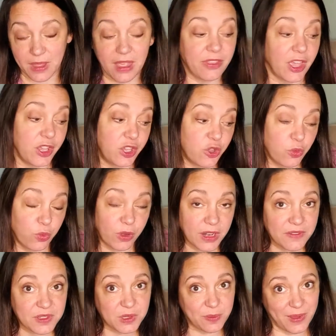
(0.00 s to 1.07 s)
that you would have
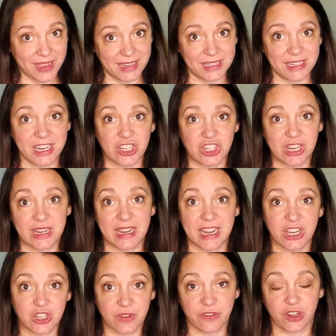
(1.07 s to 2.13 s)
spent teaching
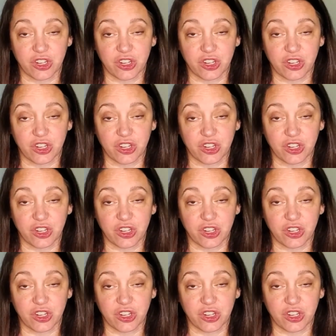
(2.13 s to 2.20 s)
each of your